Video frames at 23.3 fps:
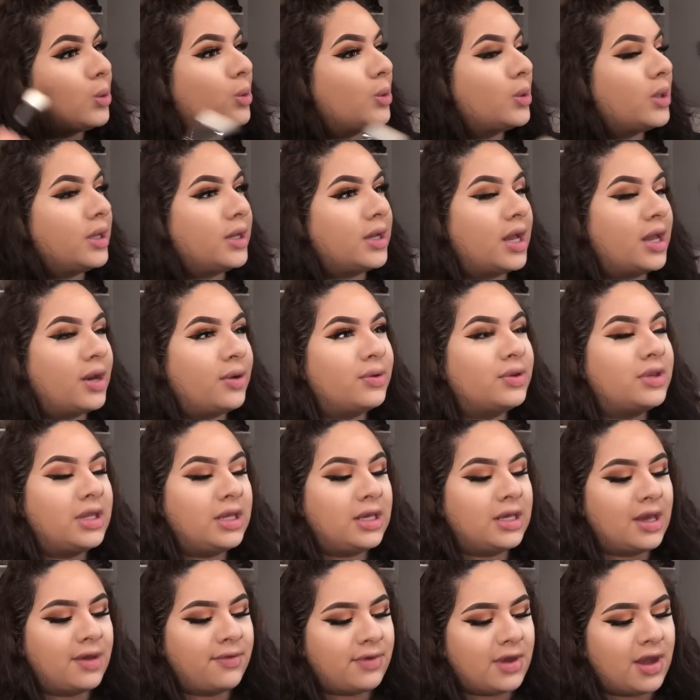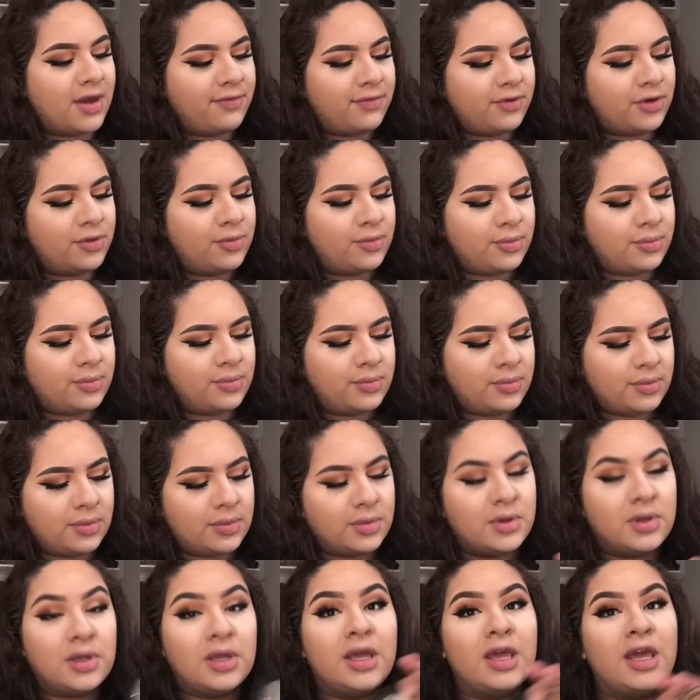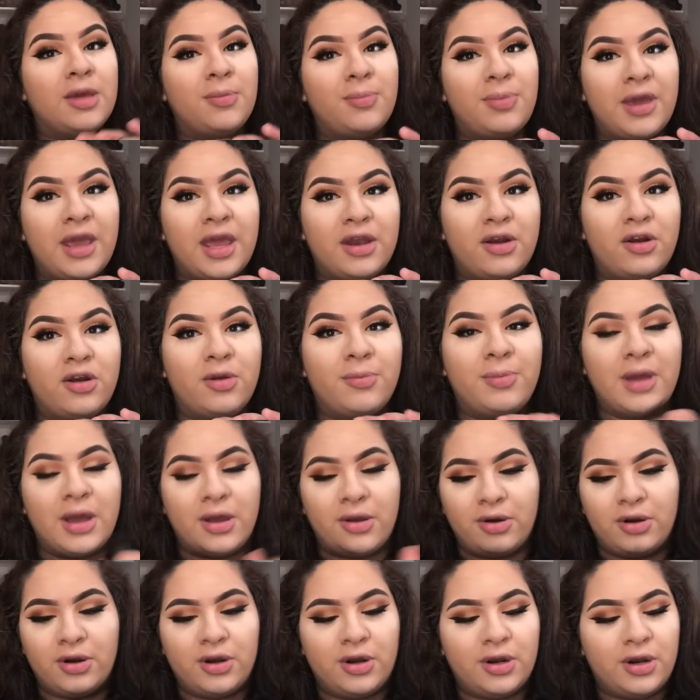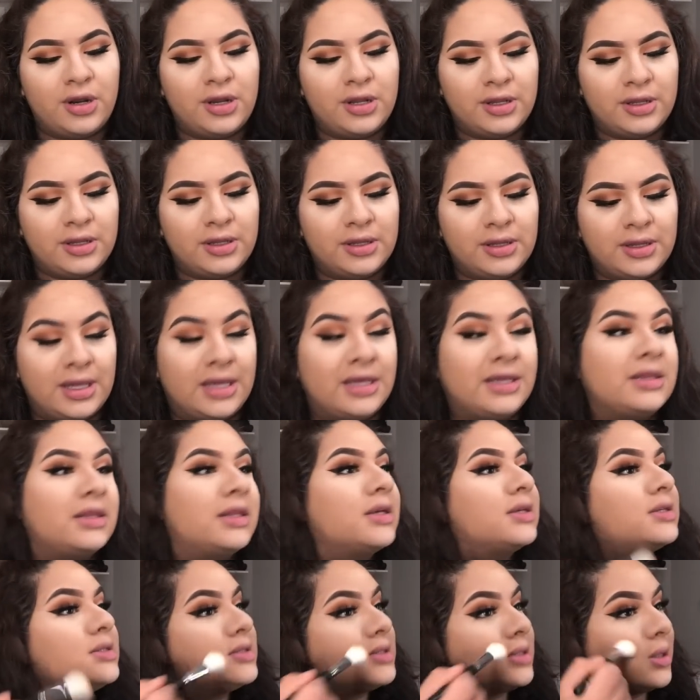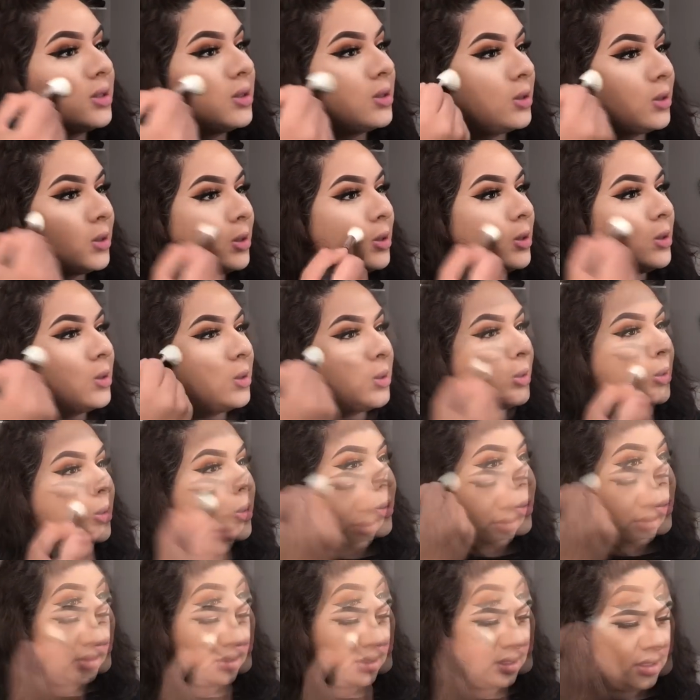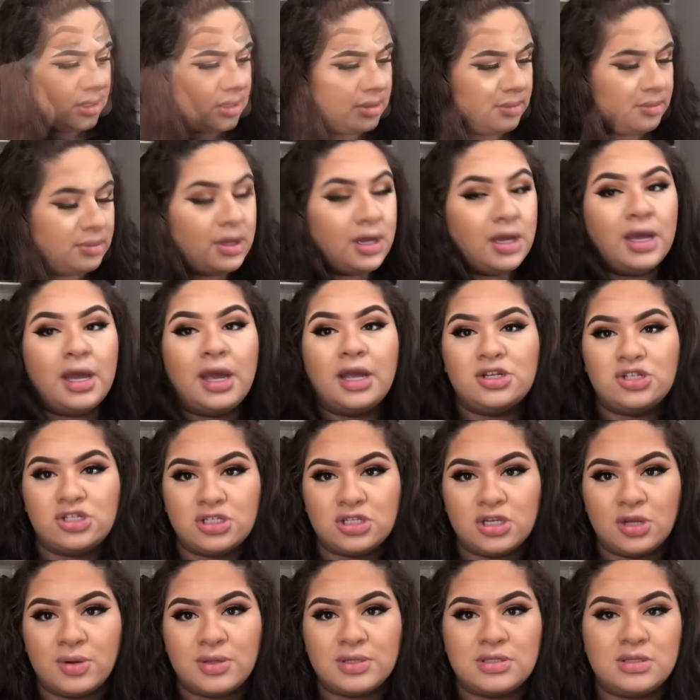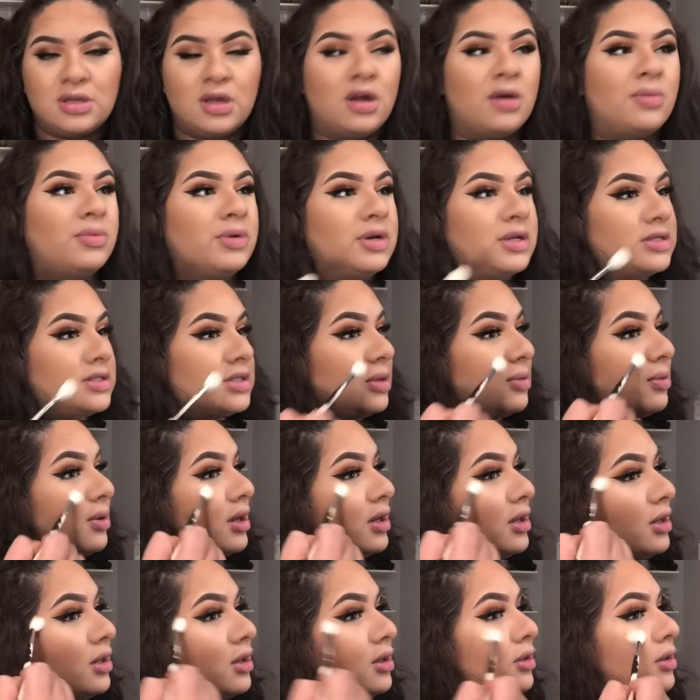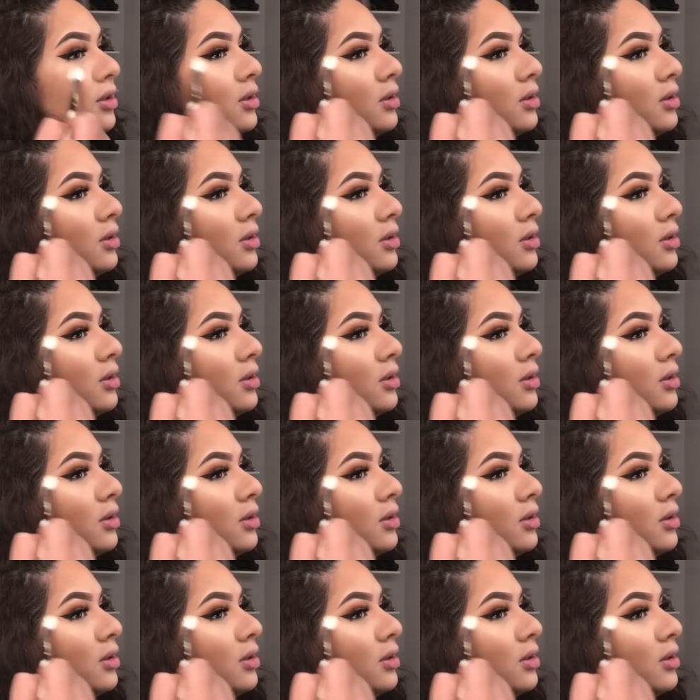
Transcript: Like, I don't think I've ever hit pan on a powder like this. But I just know it's the Amrezy one.